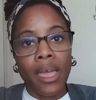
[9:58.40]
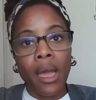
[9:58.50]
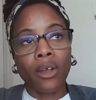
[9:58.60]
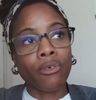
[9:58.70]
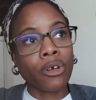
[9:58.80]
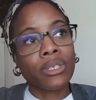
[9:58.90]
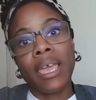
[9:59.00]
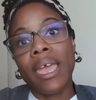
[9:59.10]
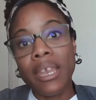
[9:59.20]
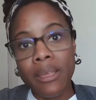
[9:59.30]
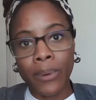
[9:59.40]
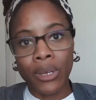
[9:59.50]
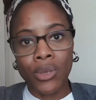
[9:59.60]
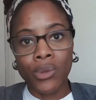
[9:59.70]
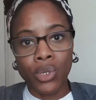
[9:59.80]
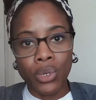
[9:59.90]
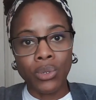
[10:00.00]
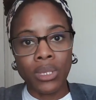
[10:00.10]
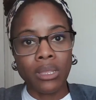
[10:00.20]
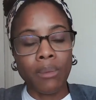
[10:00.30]
across anybody who's
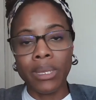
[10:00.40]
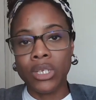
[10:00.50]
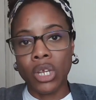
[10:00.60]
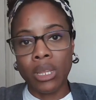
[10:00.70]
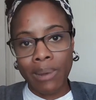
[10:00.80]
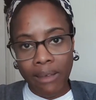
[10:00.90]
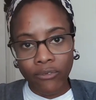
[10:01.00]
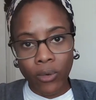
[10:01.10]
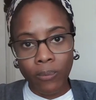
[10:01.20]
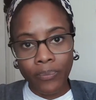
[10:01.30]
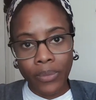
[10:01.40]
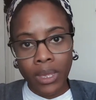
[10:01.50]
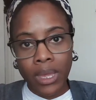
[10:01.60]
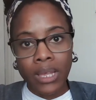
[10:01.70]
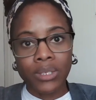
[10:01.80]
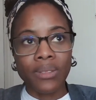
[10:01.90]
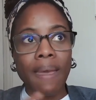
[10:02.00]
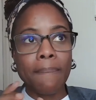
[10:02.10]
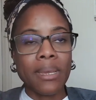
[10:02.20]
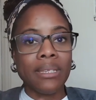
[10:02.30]
using the Midjourney platform. So
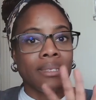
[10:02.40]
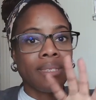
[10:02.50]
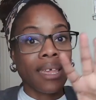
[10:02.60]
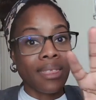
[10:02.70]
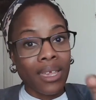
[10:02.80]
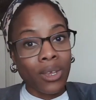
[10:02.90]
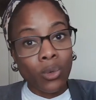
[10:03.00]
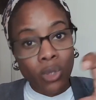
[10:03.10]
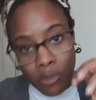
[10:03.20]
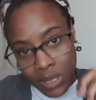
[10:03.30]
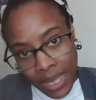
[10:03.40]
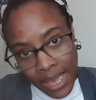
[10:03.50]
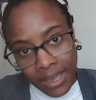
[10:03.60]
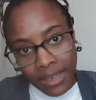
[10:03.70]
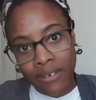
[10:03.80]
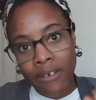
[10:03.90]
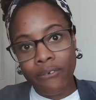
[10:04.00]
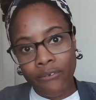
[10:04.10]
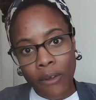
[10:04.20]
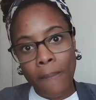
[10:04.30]
that means that they can also be taken
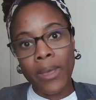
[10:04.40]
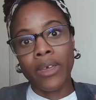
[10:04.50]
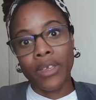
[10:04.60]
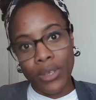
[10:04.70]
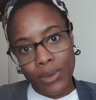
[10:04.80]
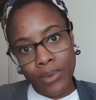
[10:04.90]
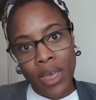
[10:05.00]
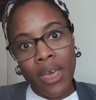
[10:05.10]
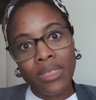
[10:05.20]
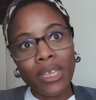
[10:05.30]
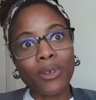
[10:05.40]
from you. They